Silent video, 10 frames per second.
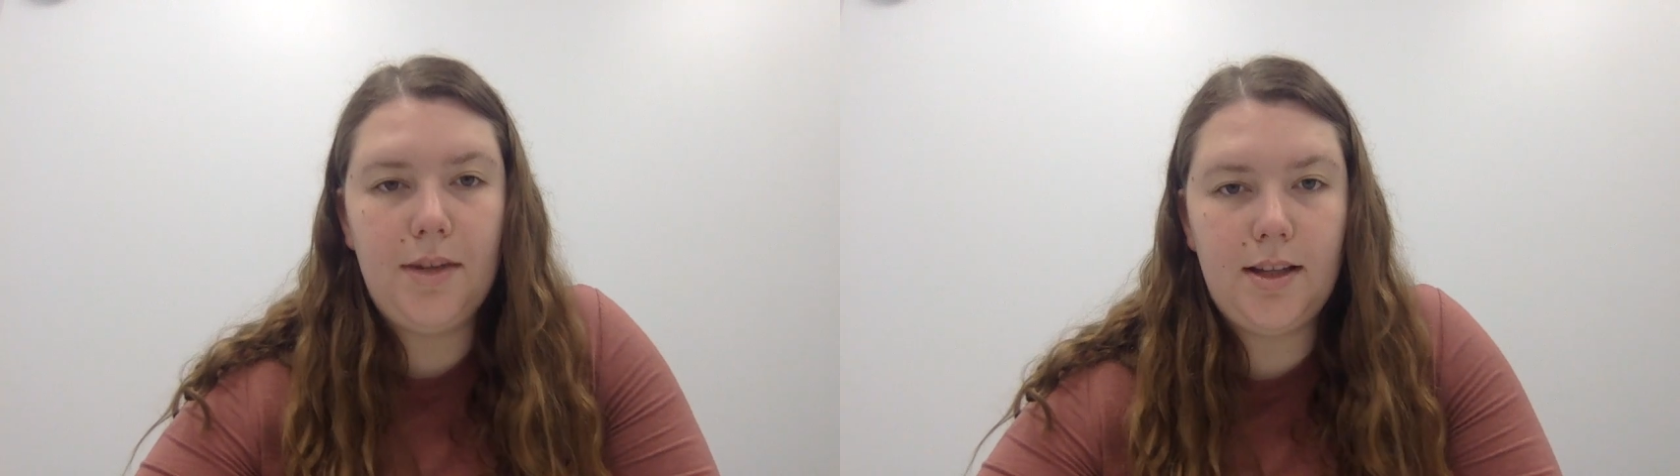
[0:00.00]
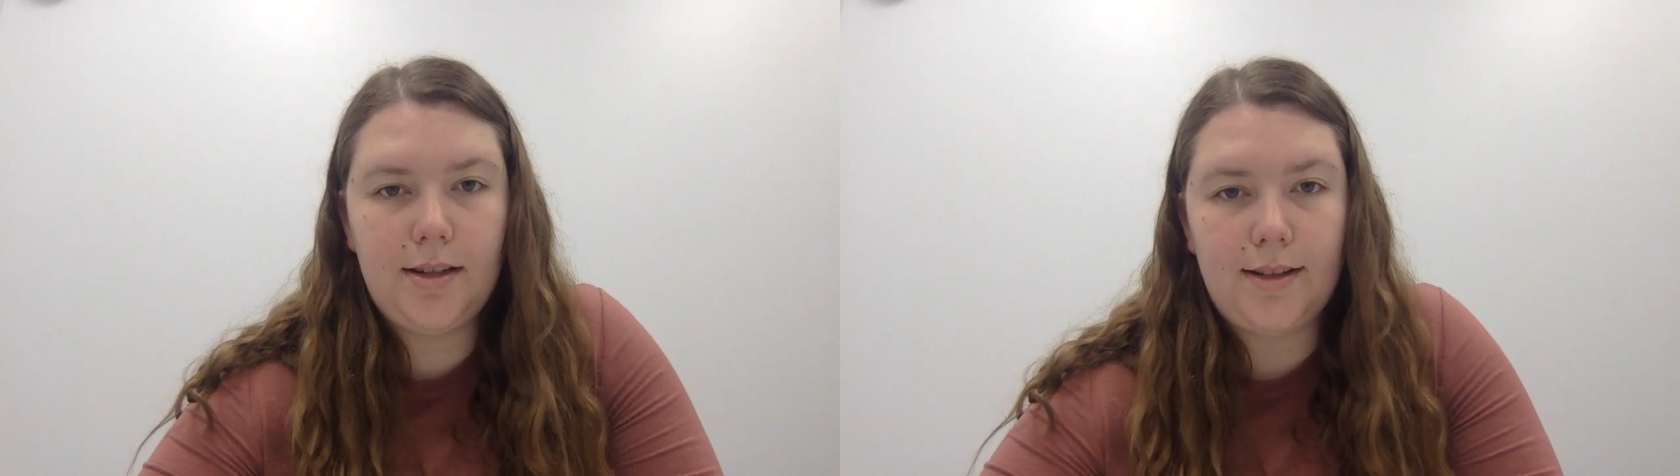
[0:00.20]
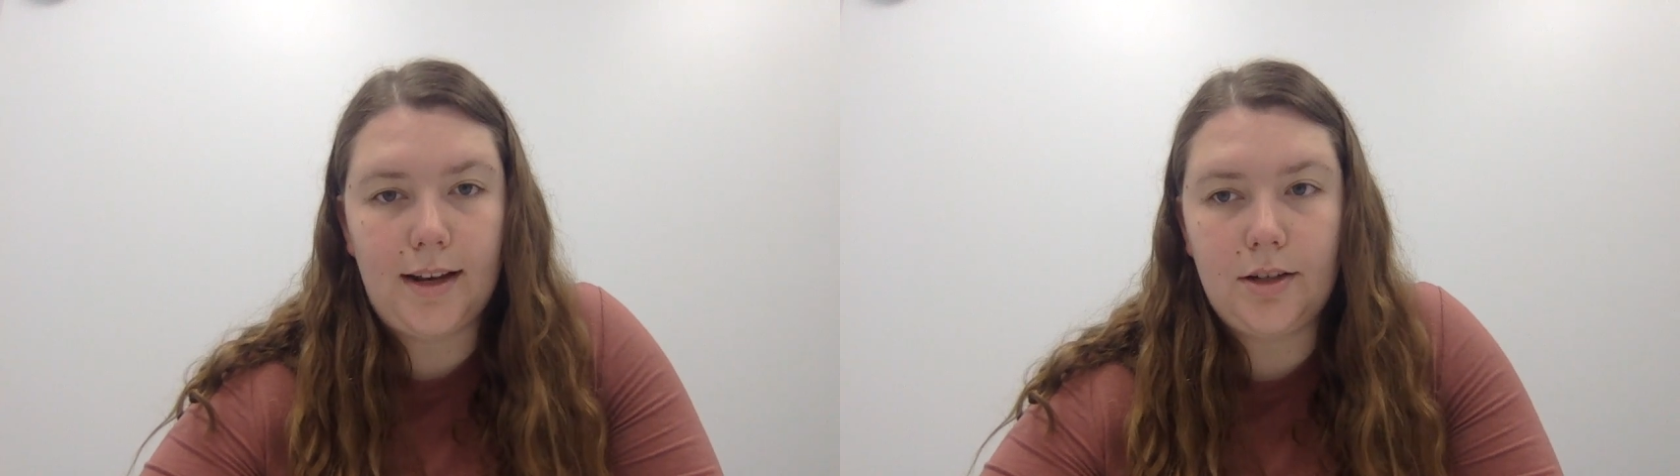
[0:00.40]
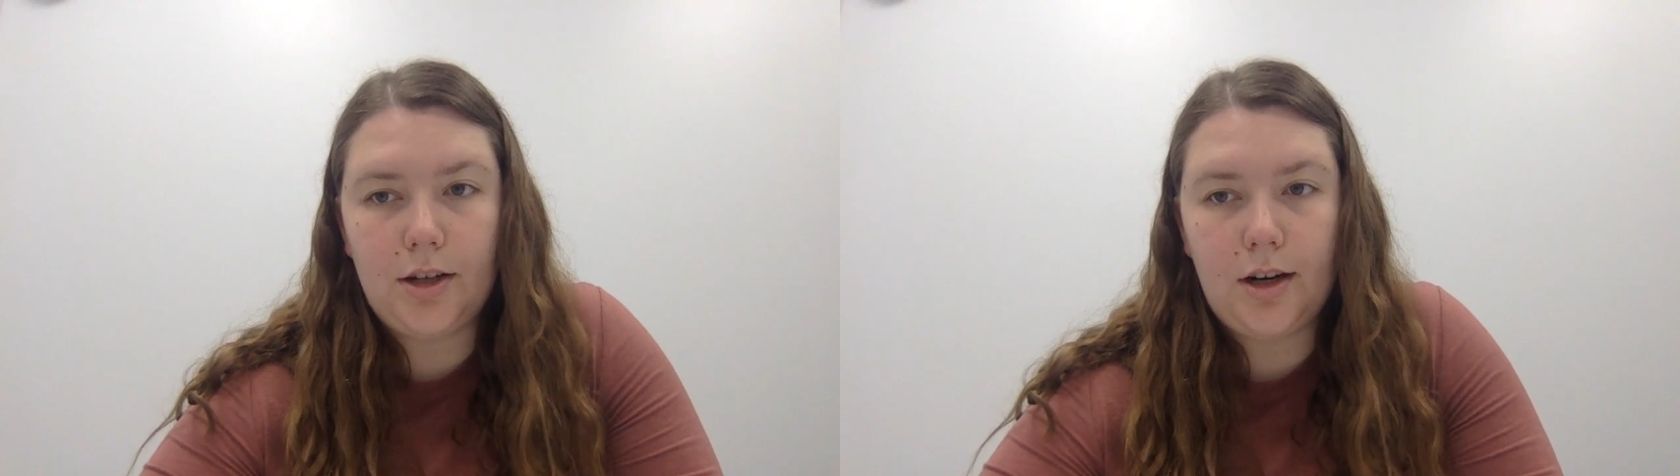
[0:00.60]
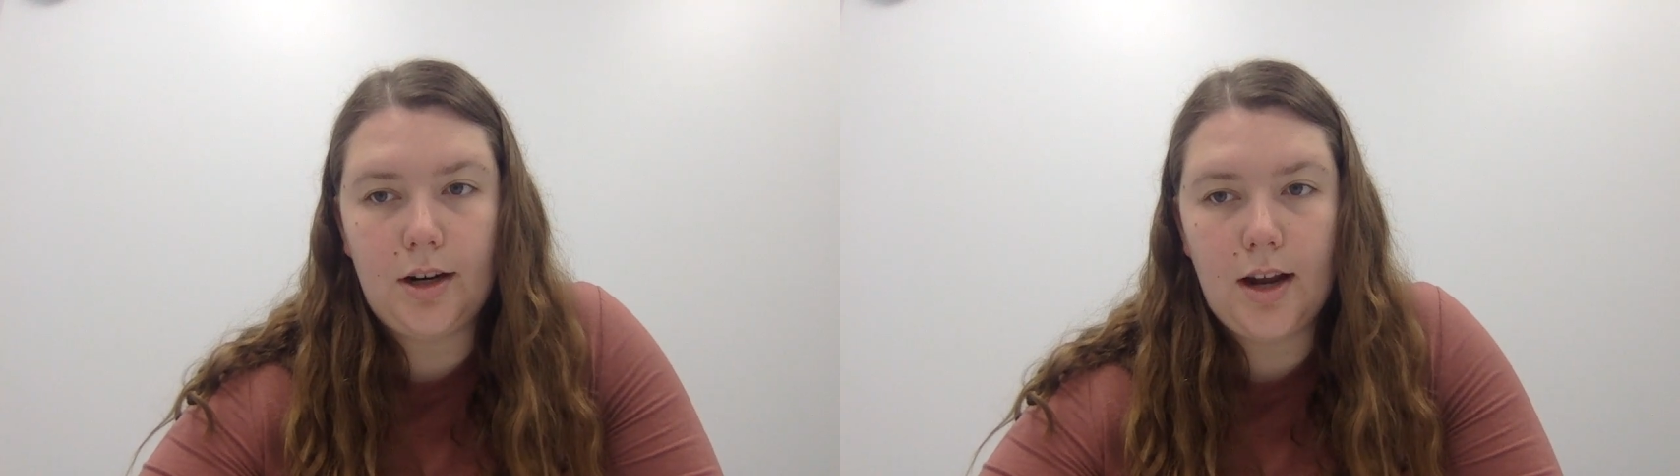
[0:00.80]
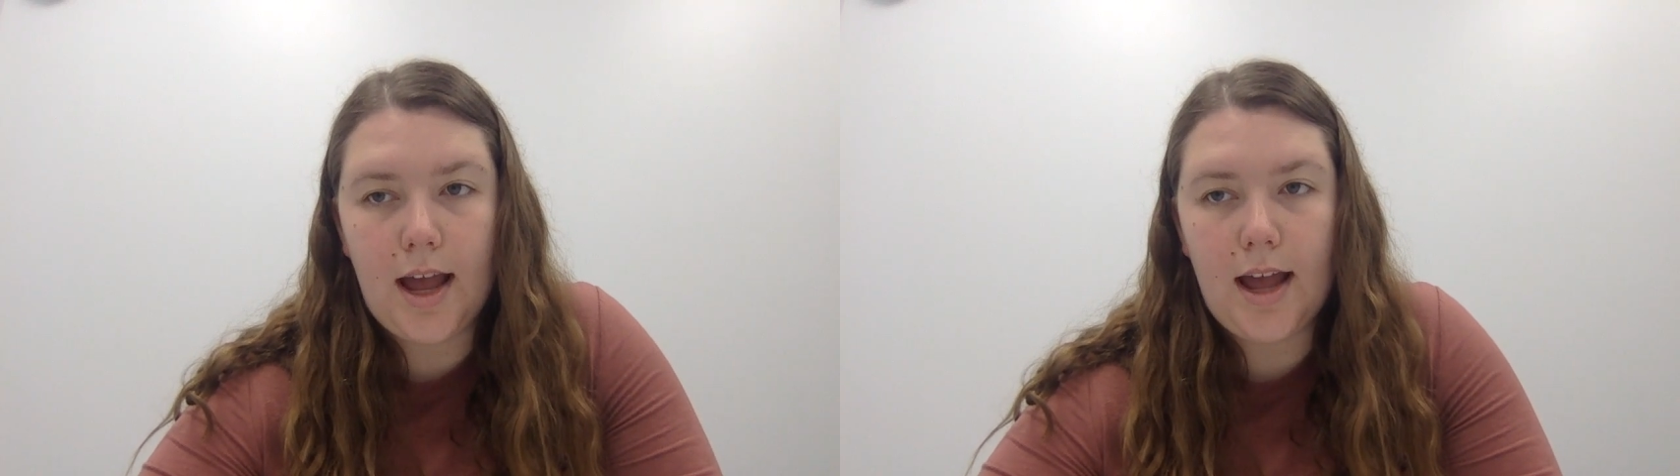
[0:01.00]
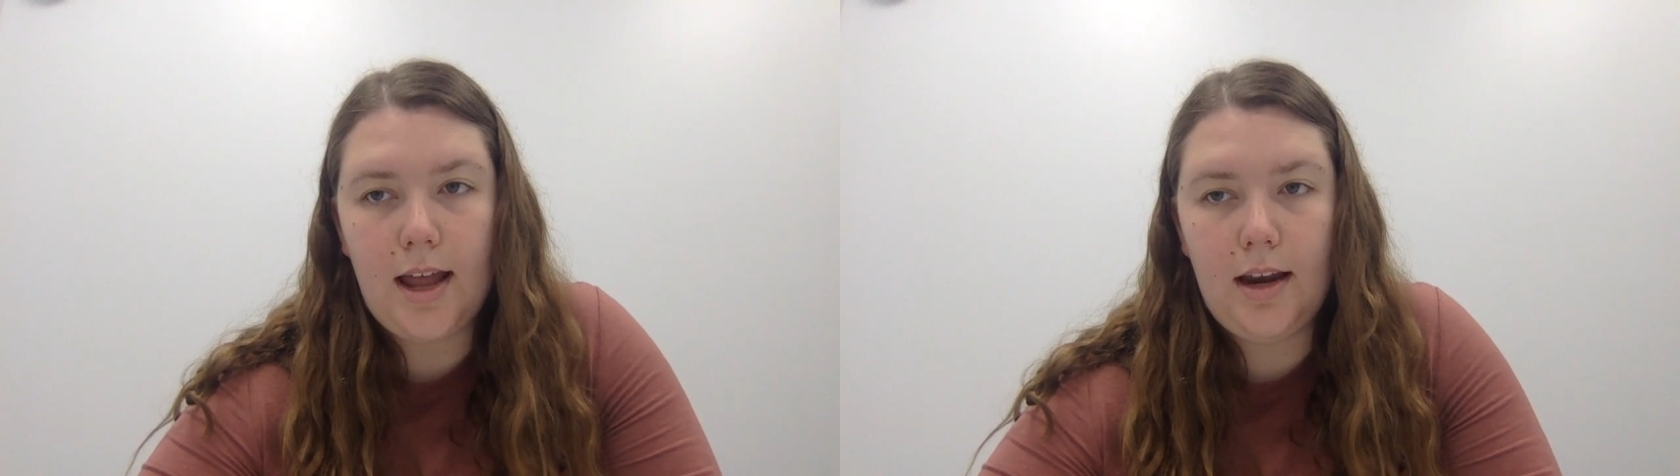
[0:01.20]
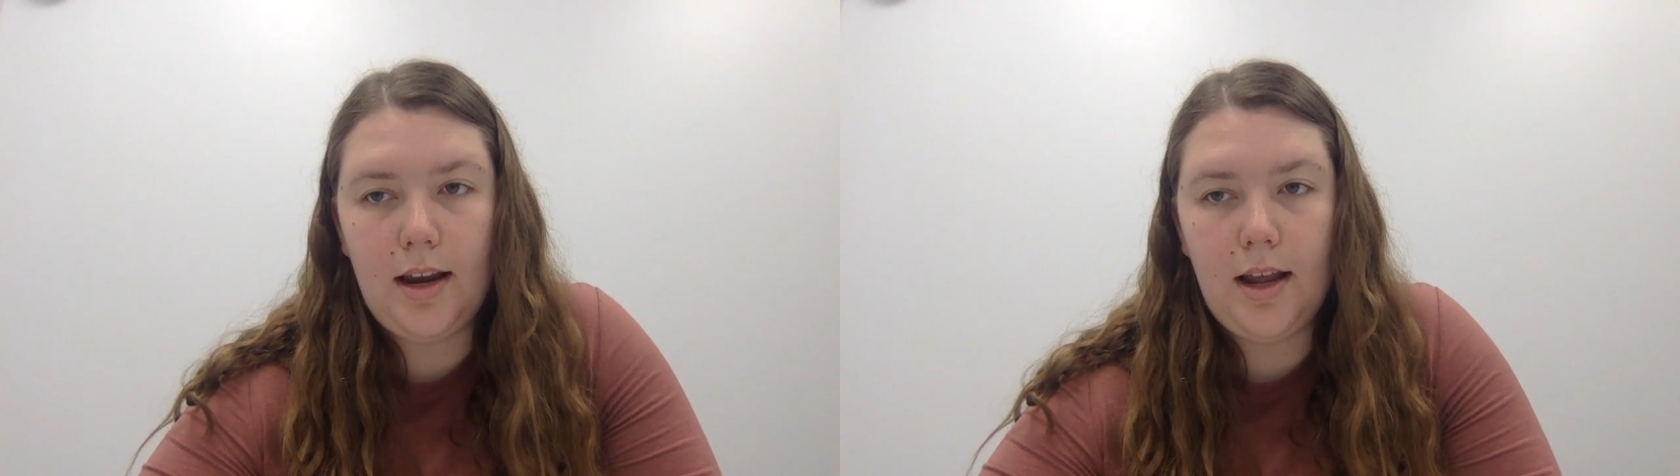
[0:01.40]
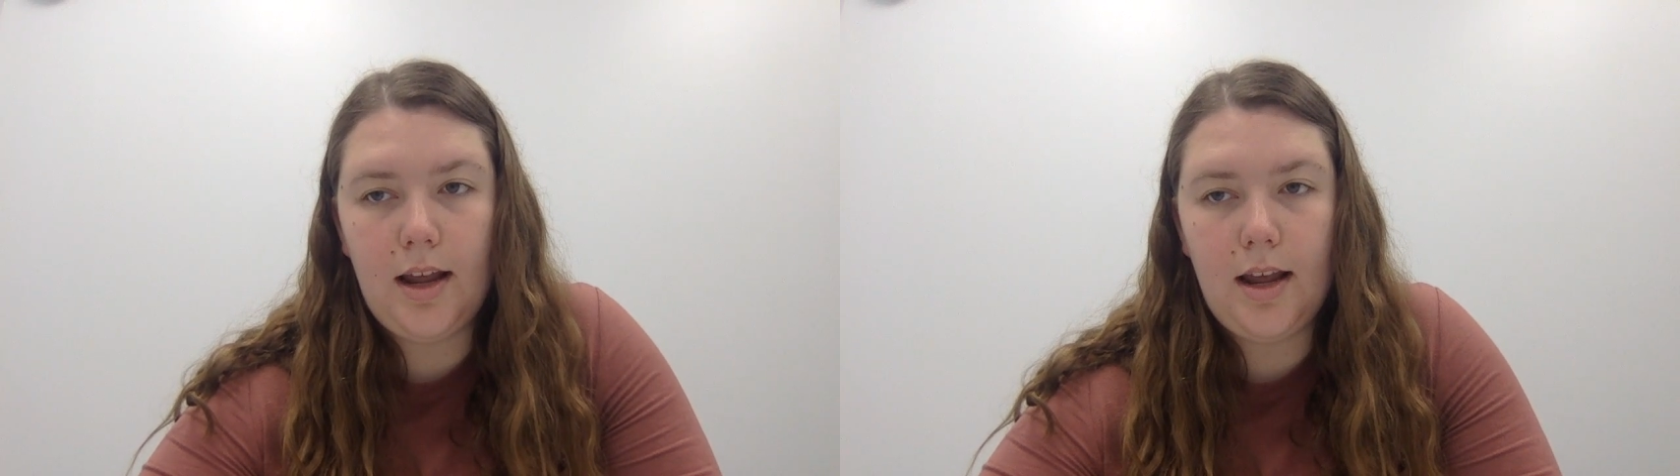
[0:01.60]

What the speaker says: in the center, and